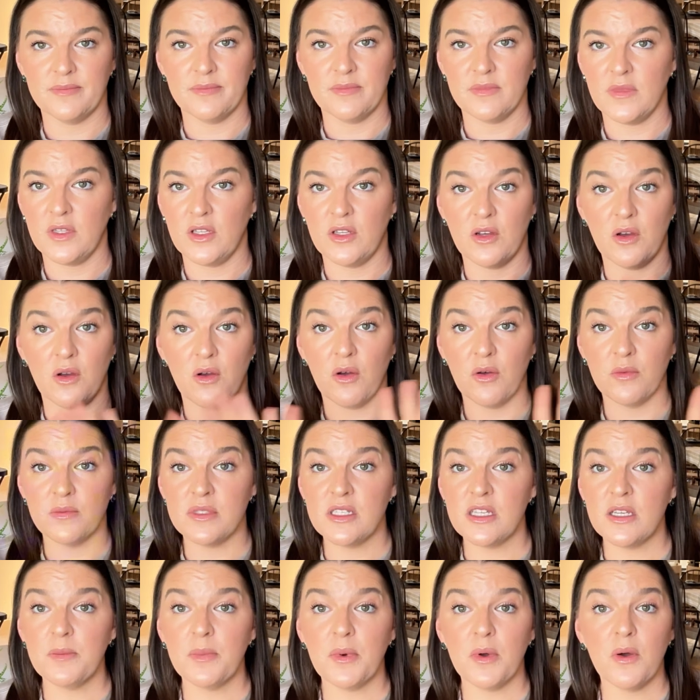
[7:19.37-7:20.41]
you know, Home
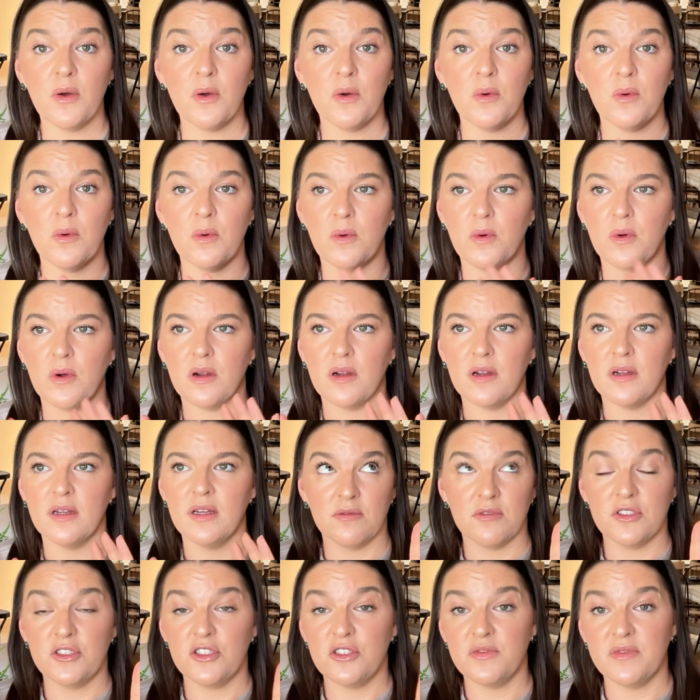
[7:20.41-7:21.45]
Depot, or
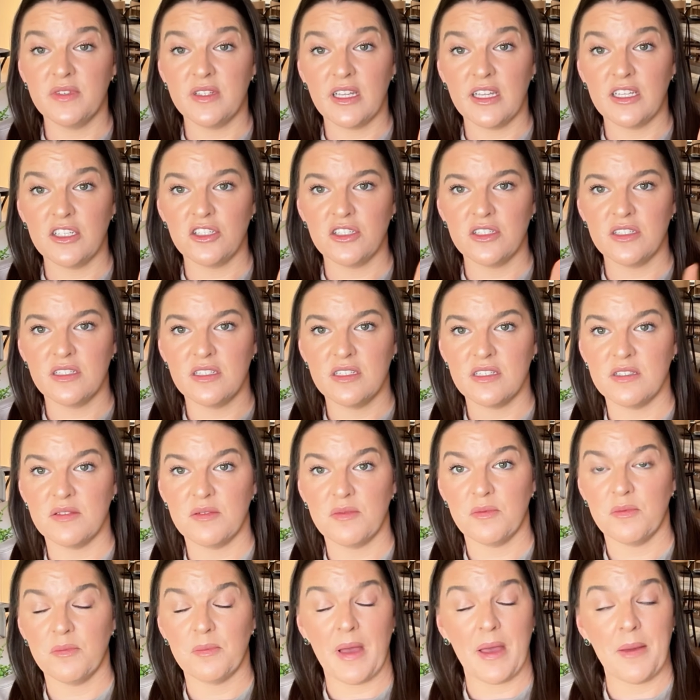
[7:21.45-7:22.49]
Renovation is
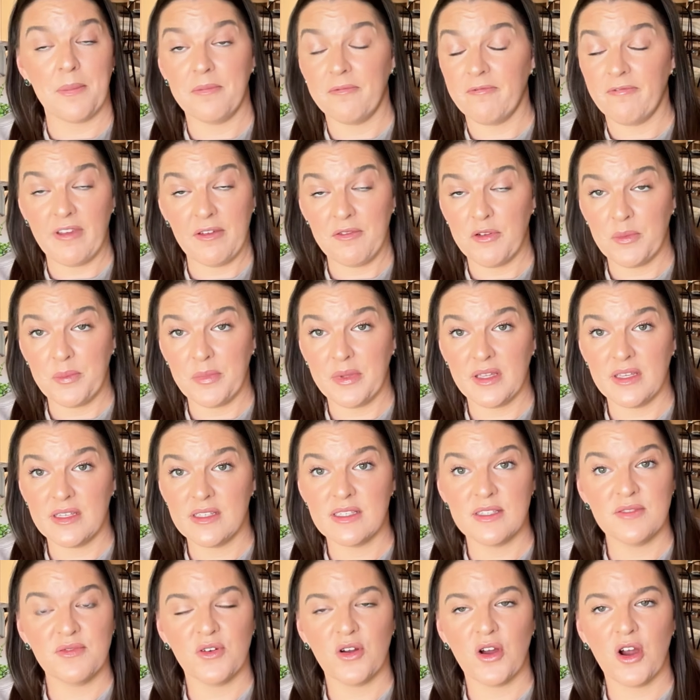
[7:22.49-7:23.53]
my favorite
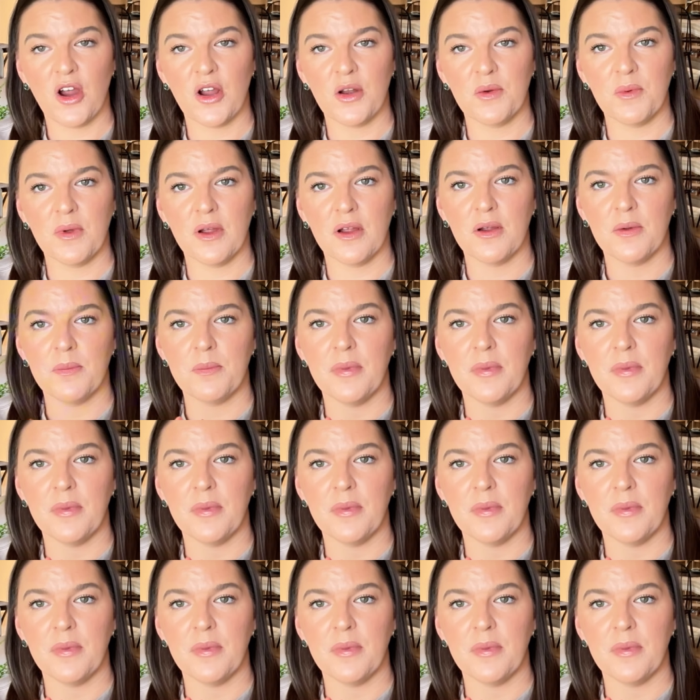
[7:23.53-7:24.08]
place for hardware,